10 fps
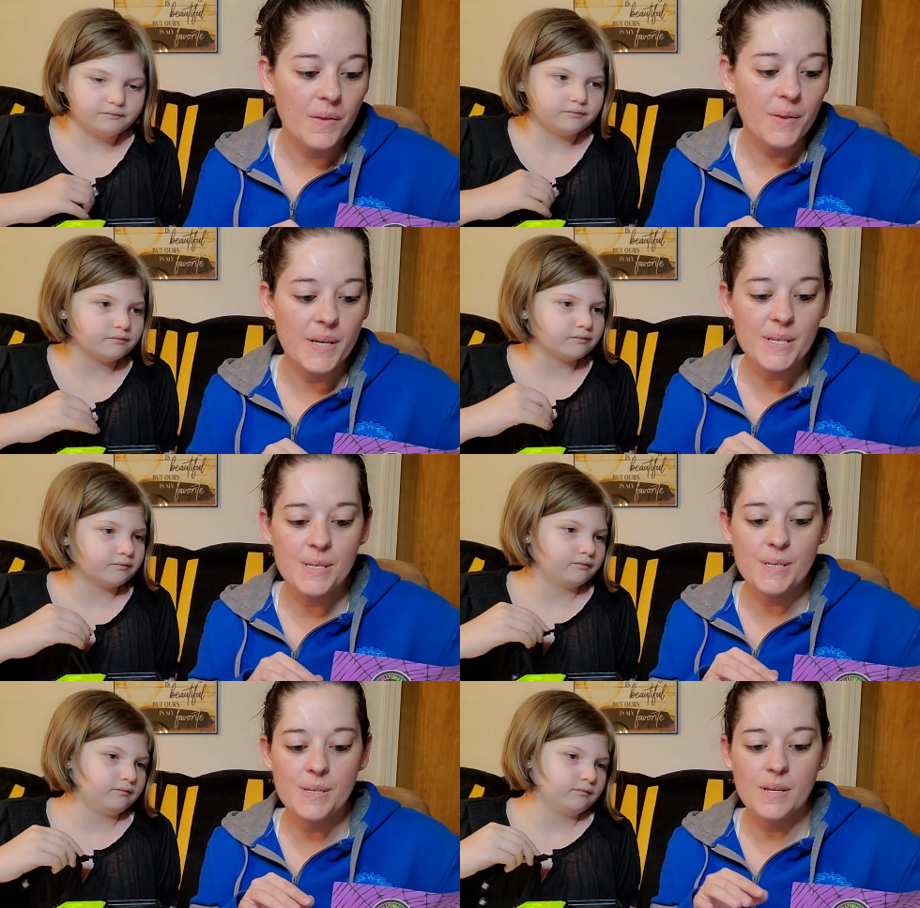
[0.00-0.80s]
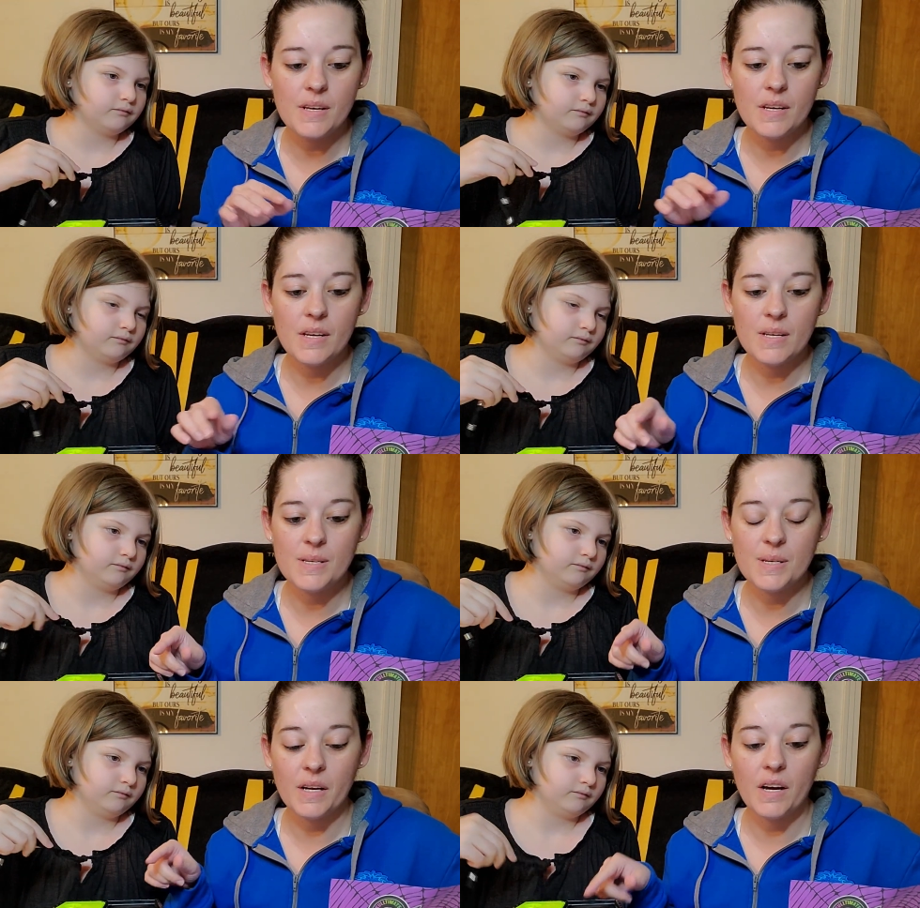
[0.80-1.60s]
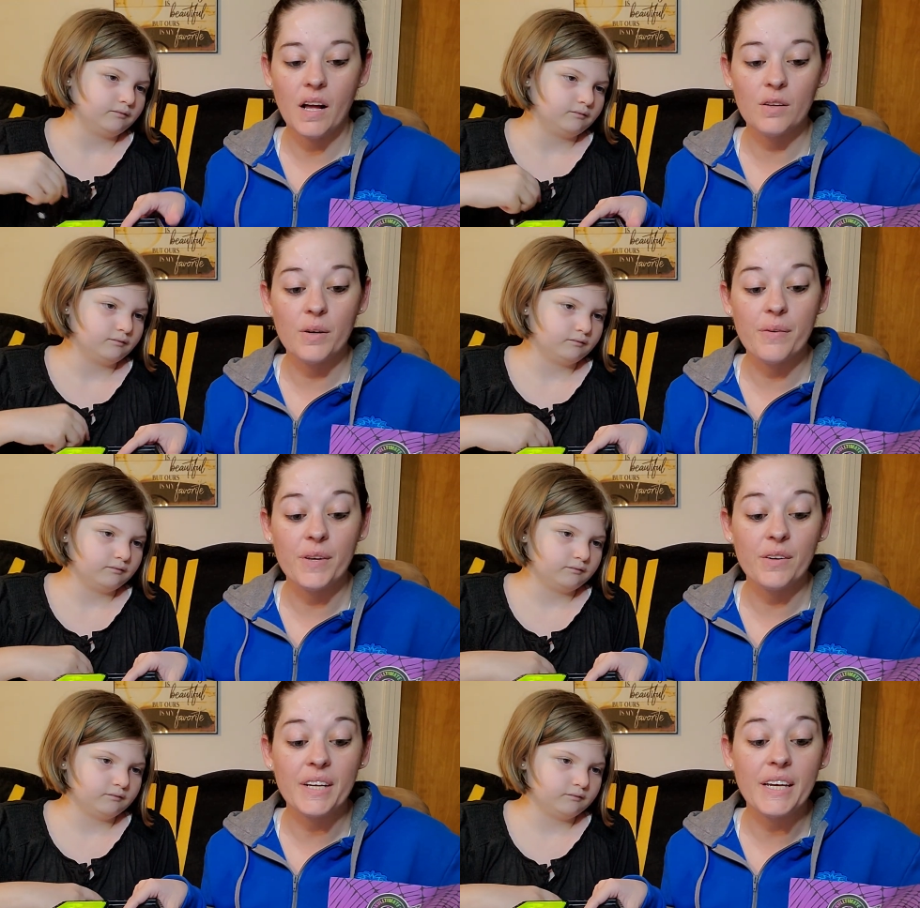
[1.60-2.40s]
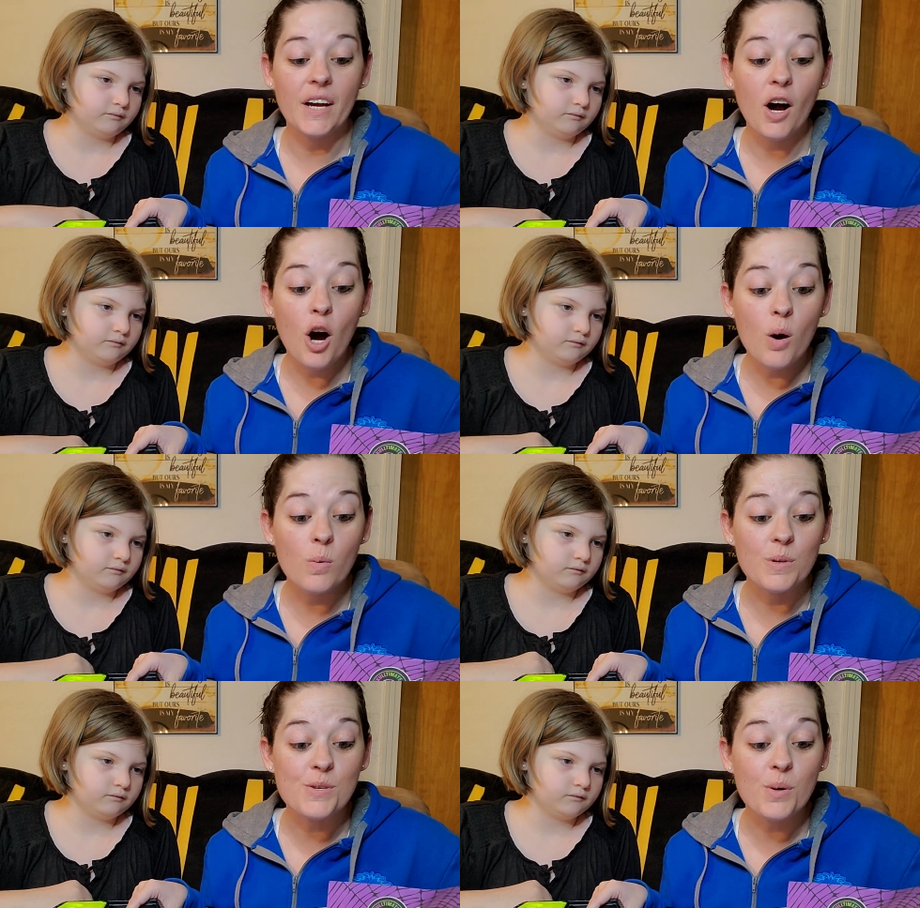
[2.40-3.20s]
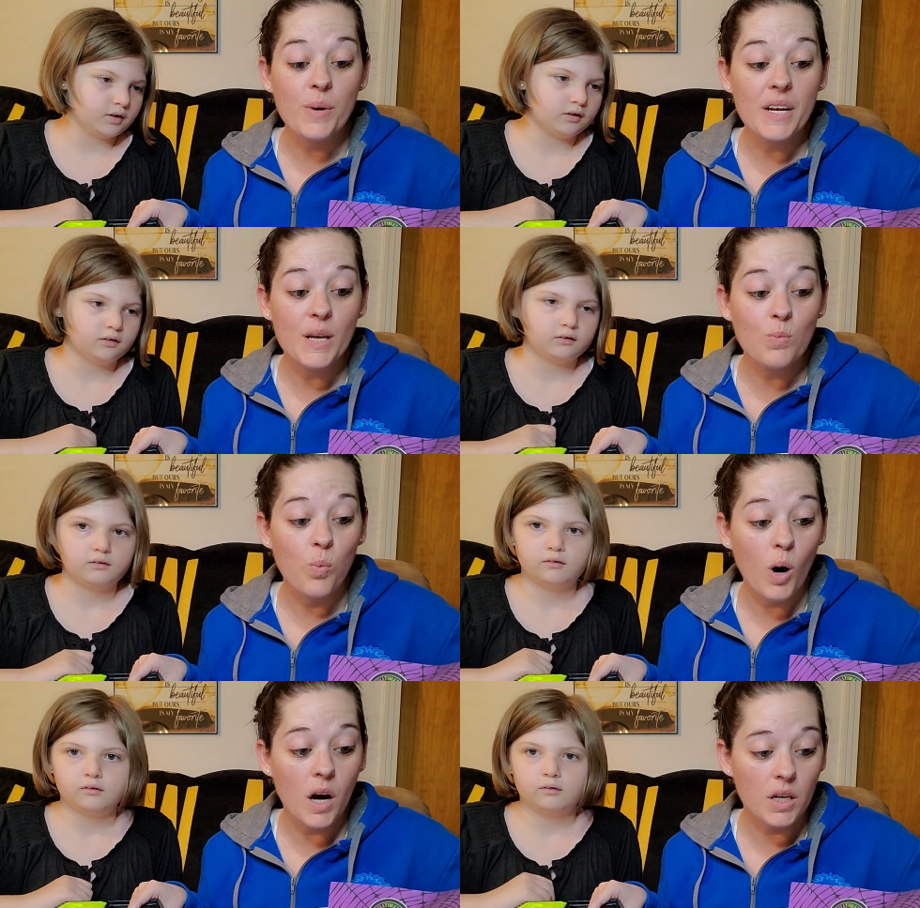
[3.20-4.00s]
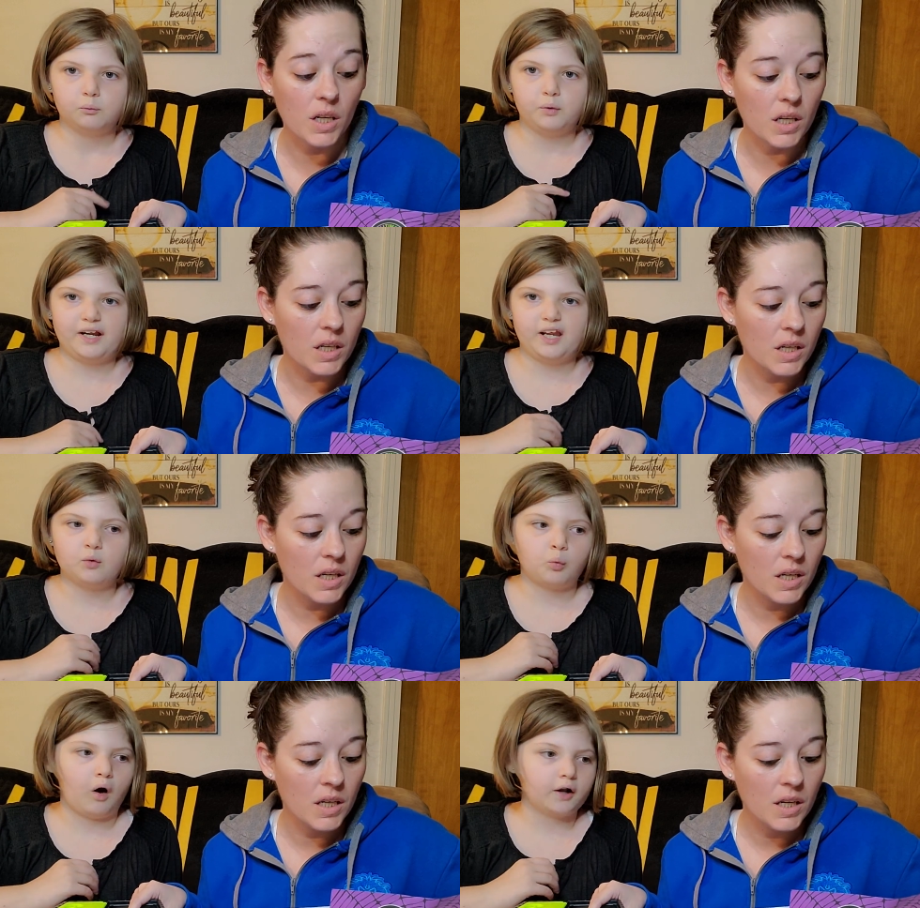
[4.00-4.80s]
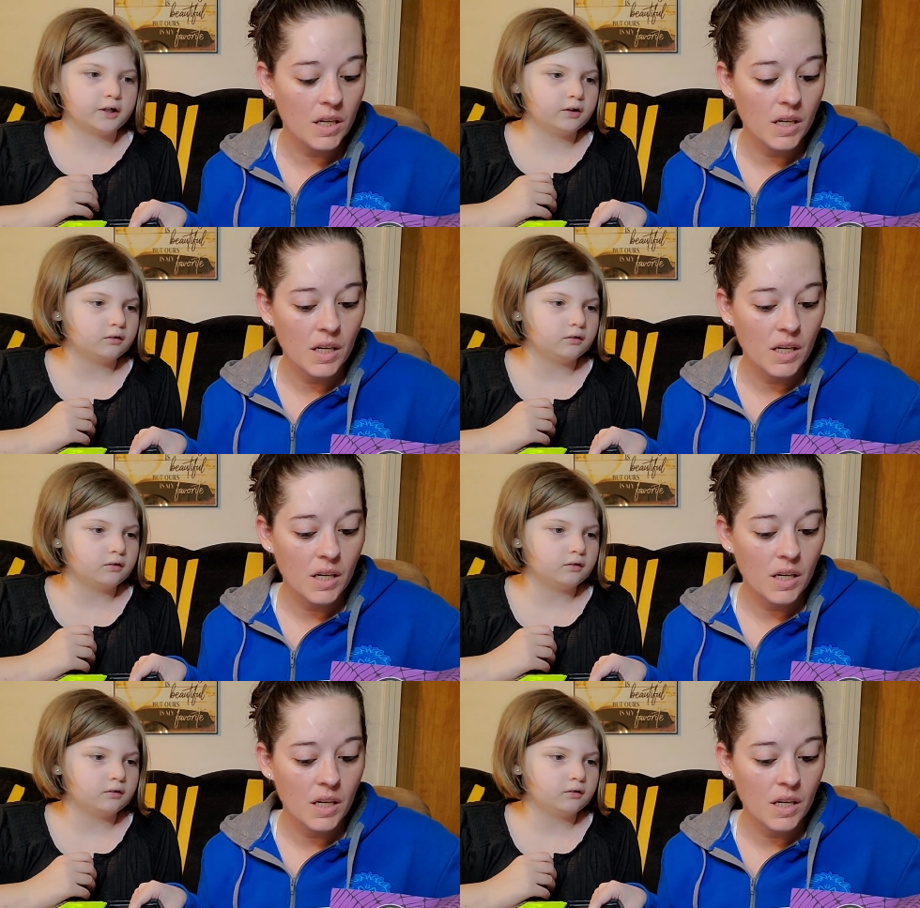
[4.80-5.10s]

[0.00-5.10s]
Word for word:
Speaker 1: This is the color reveal key. Oh, so we need water. We need water?